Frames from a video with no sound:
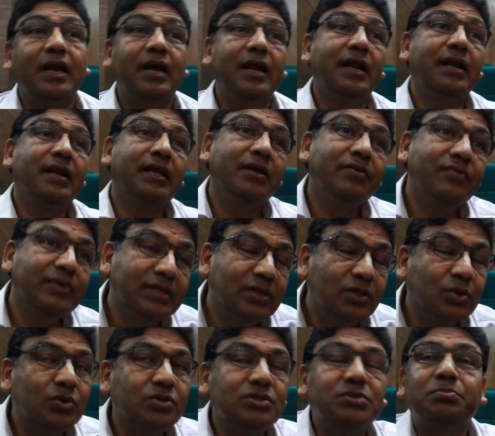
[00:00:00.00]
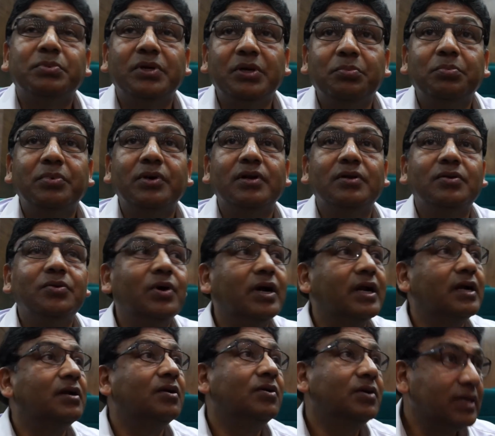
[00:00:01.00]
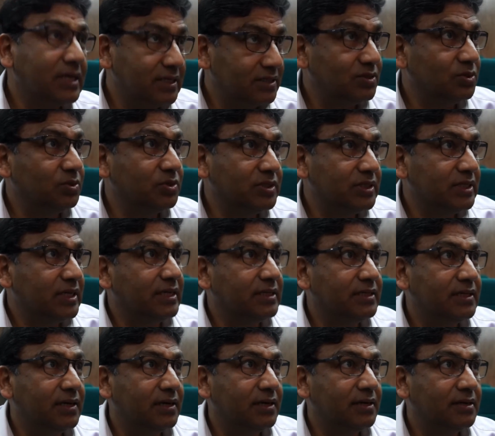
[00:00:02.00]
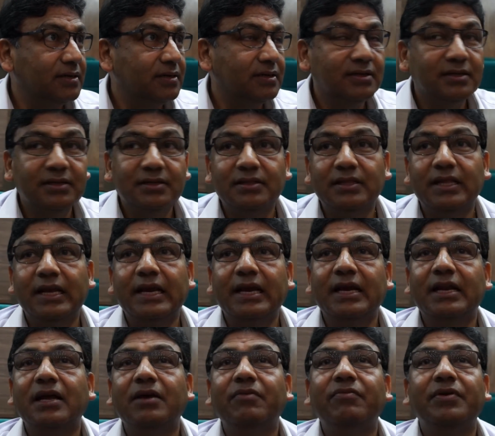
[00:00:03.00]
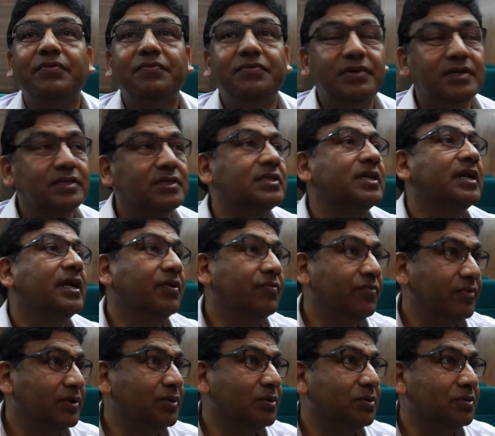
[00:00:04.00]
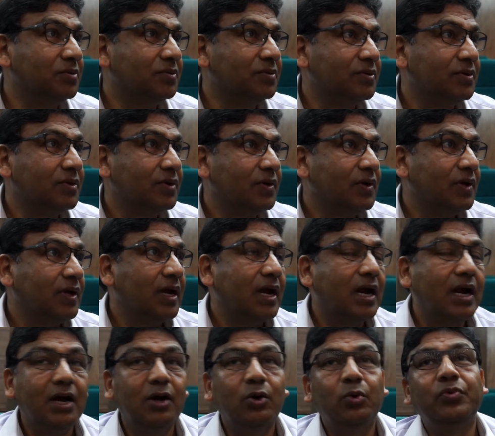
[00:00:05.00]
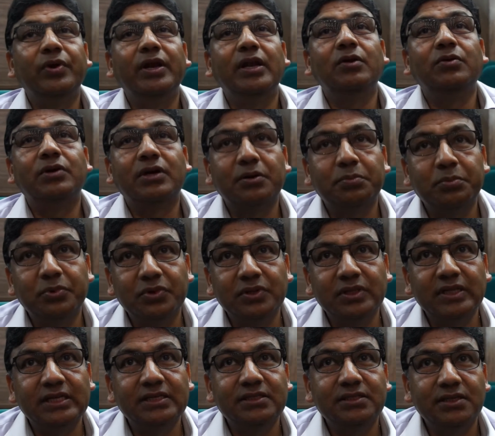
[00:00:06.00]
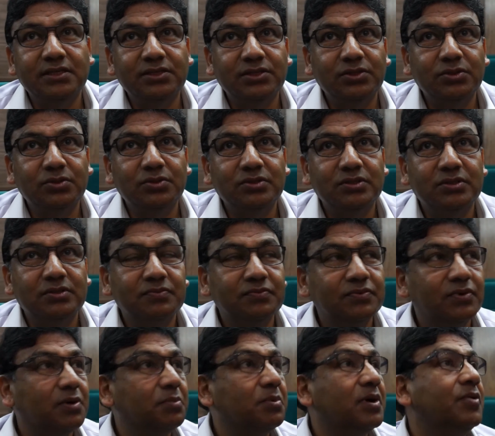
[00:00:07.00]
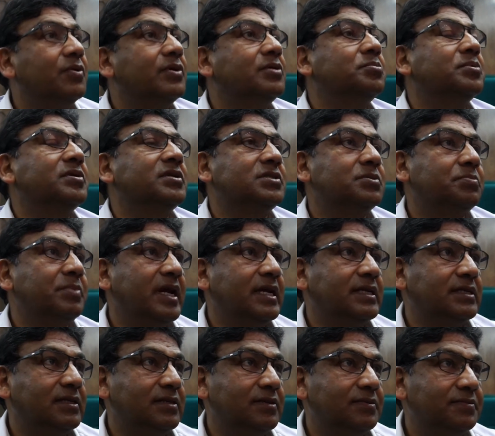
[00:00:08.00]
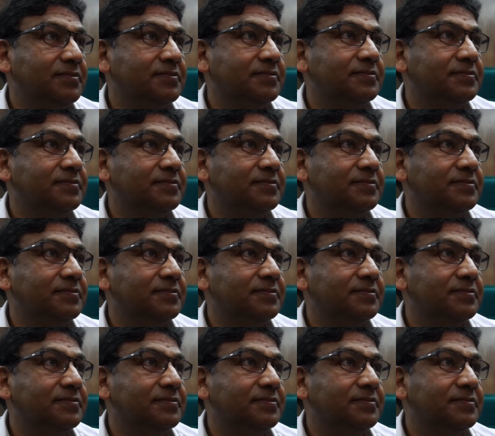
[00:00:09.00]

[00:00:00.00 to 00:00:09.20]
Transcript: and even those people who are not associated, they can have a first-hand view how we look upon these issues from our perspective.